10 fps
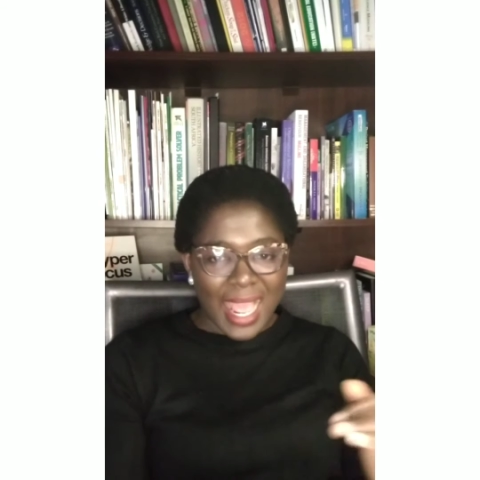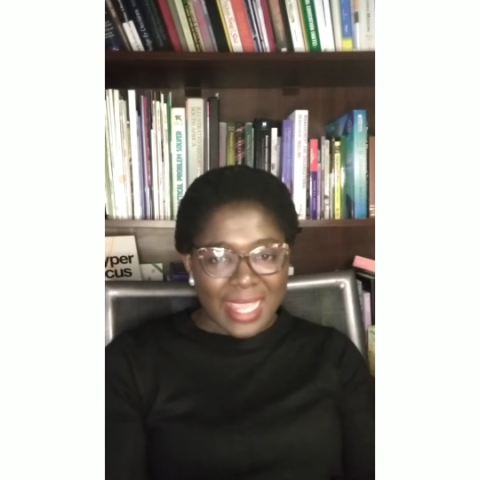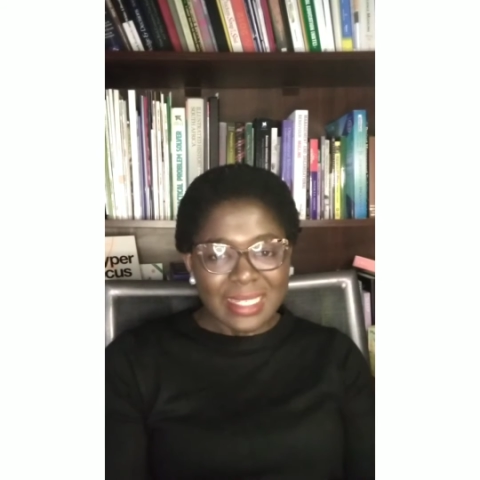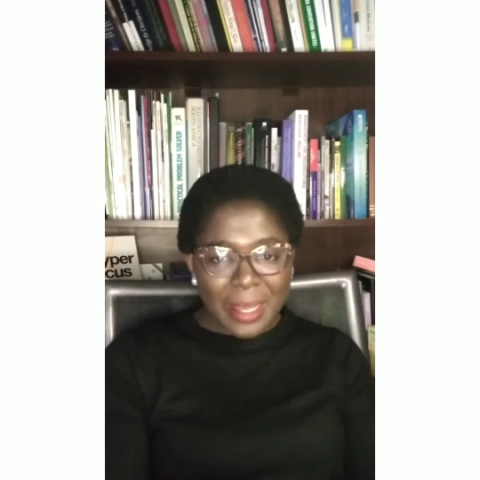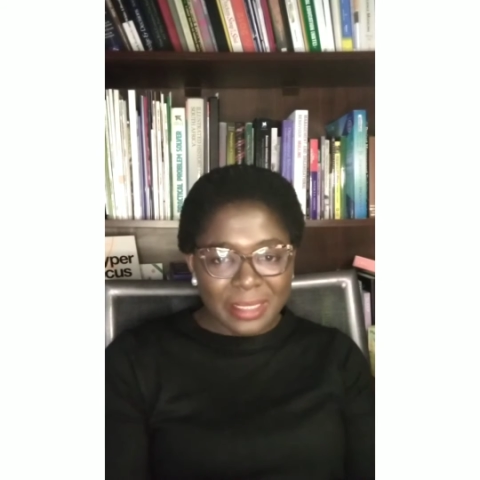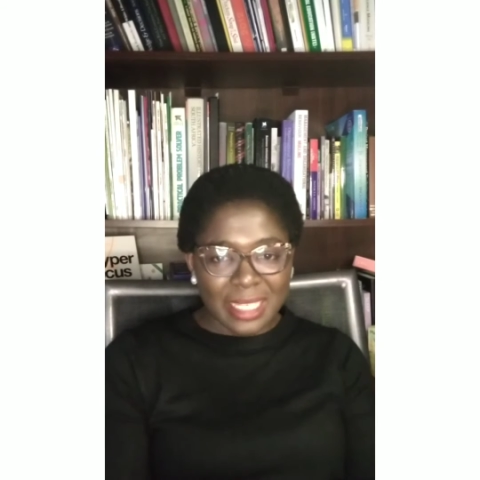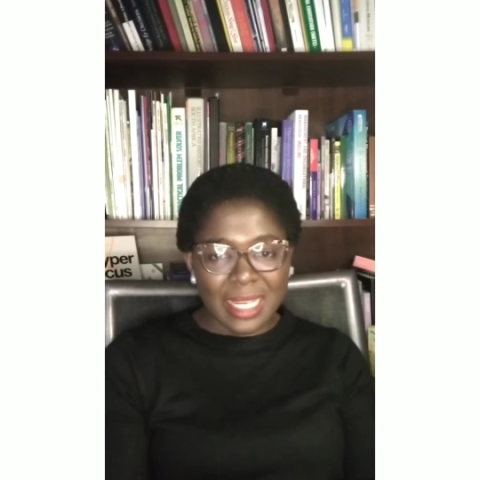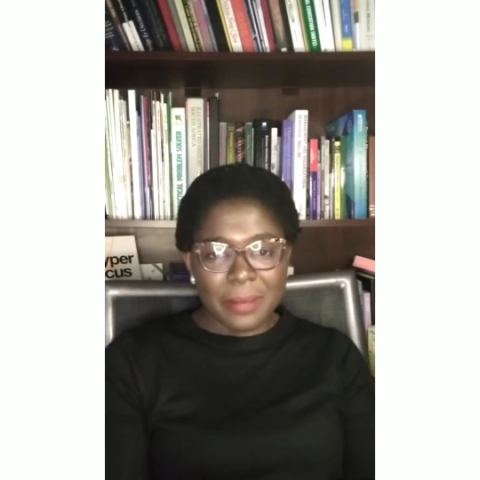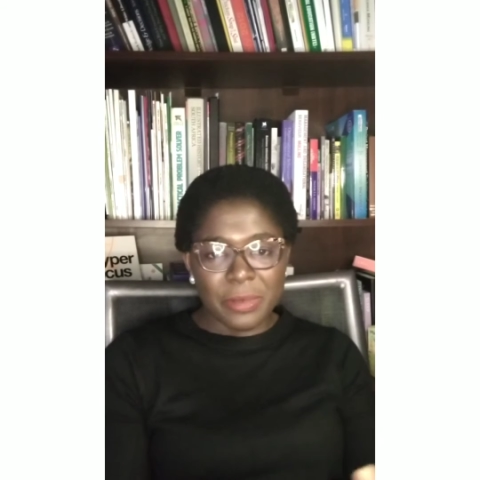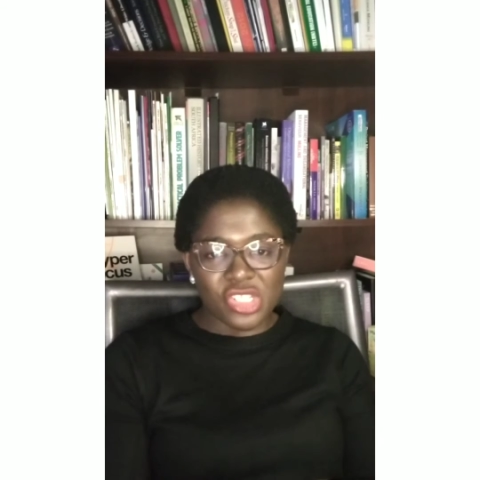either a
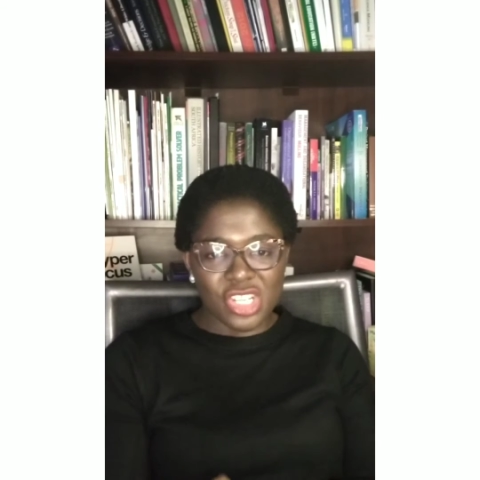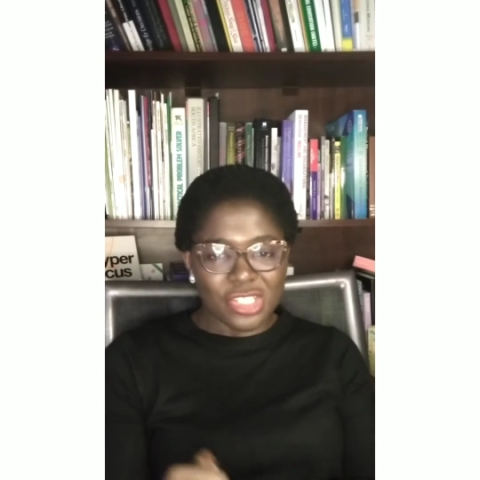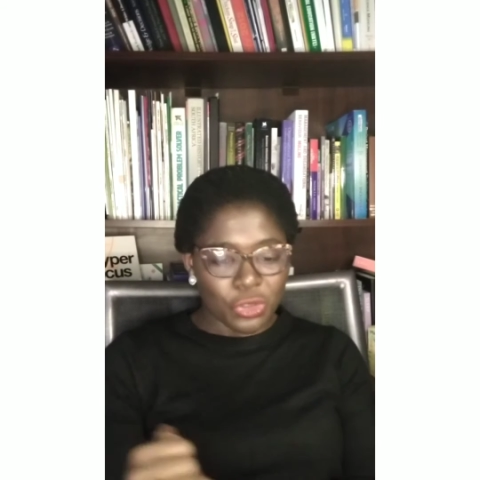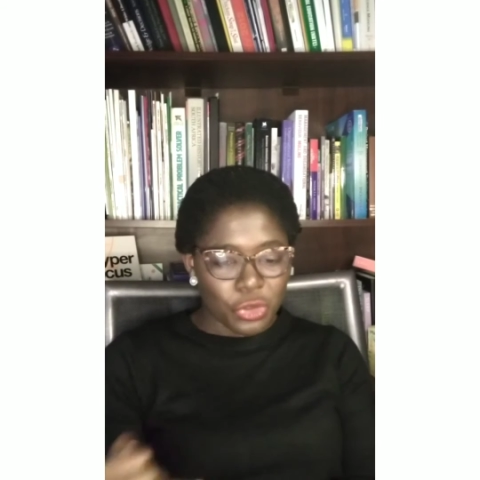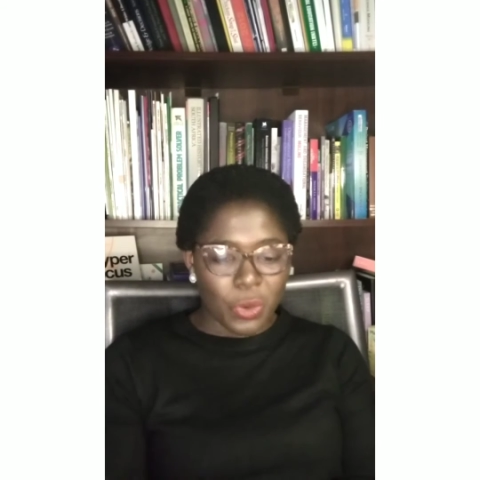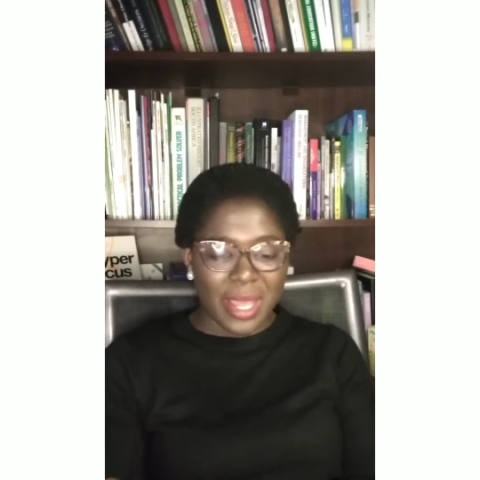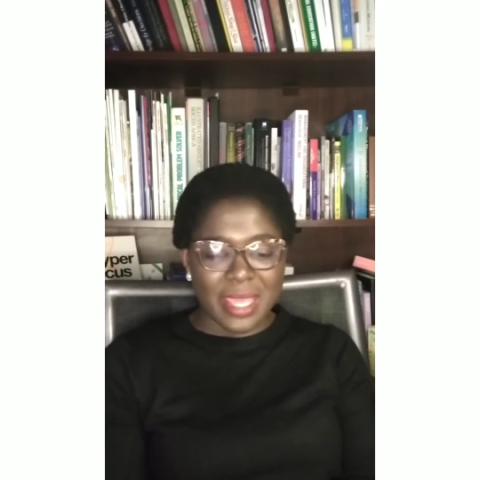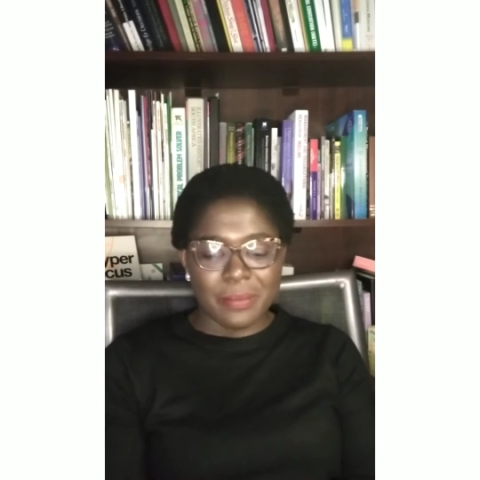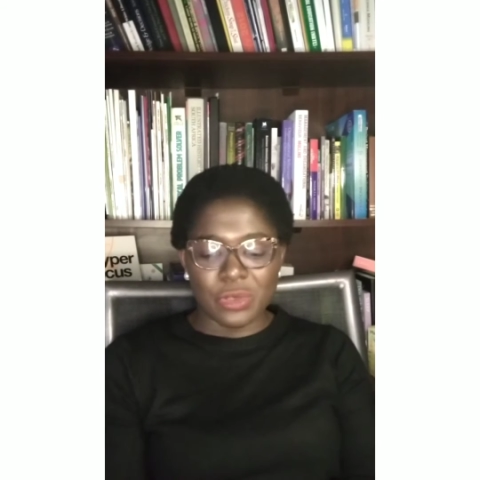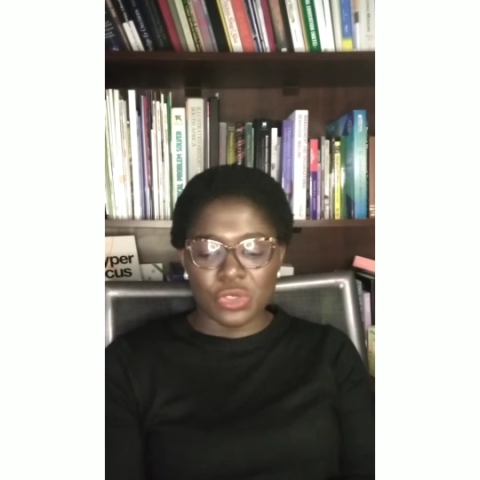daily budget, or you are
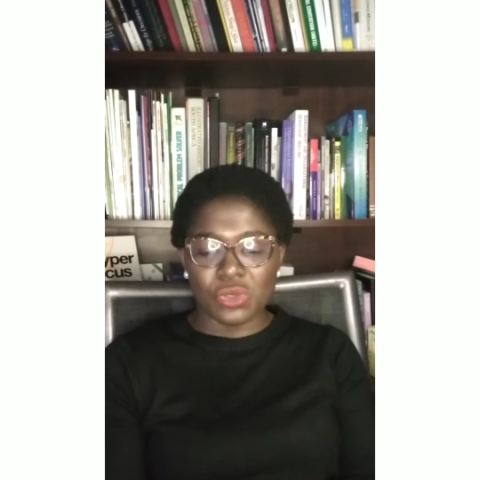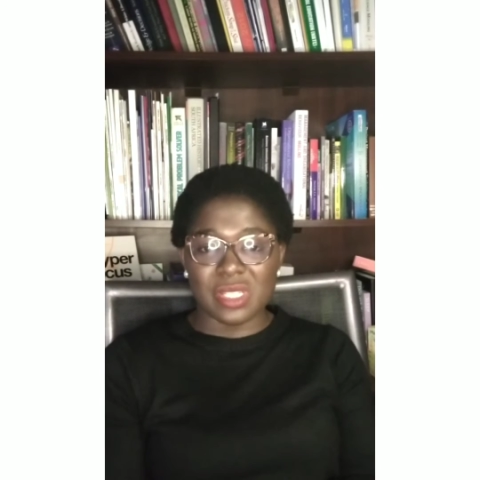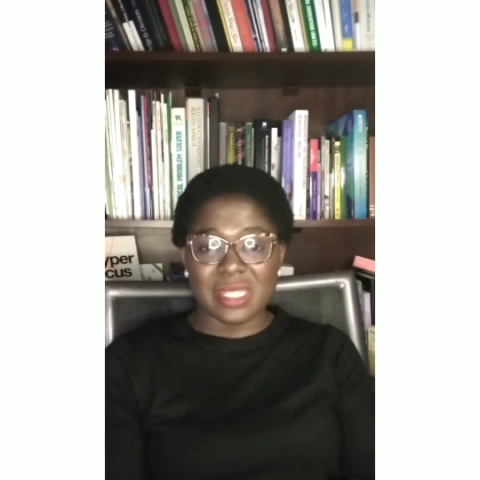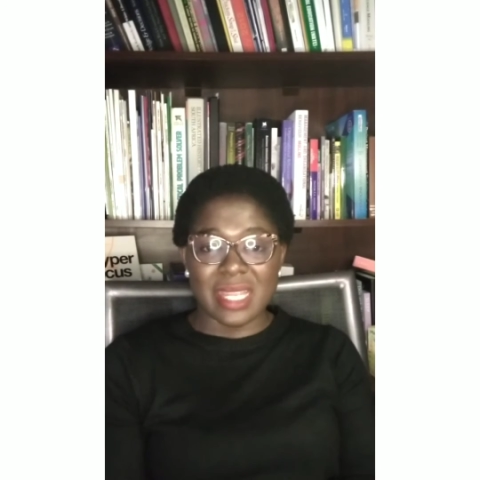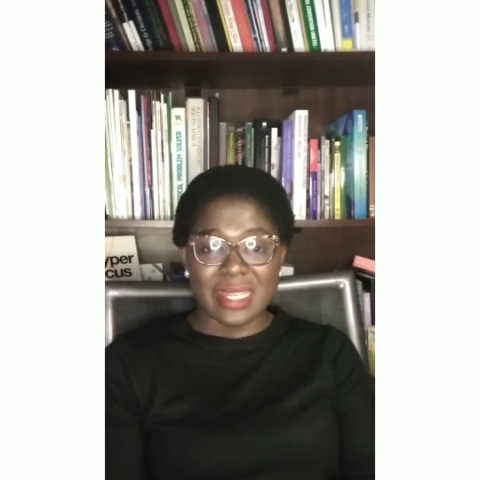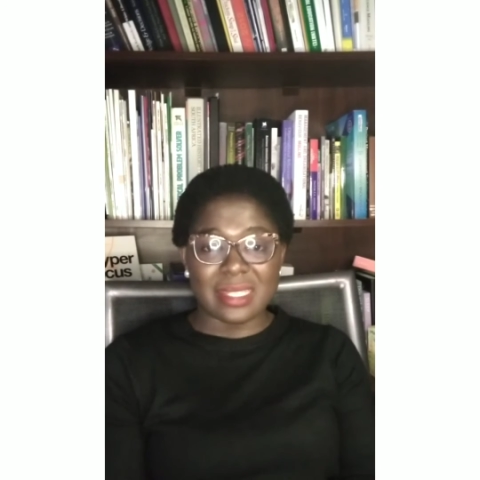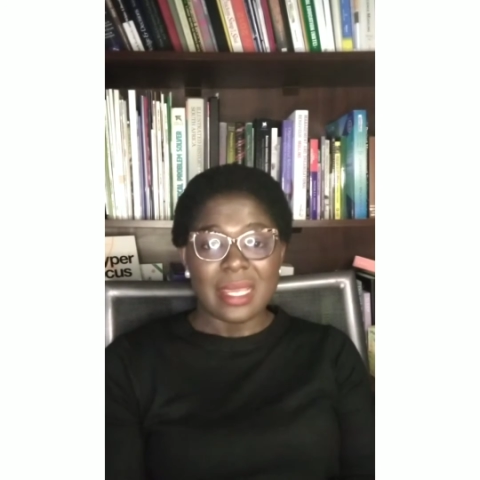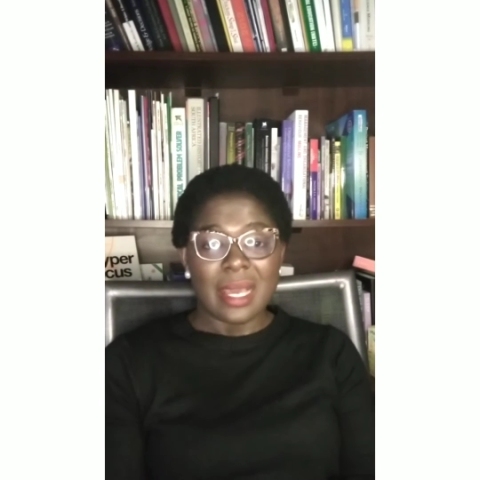able to set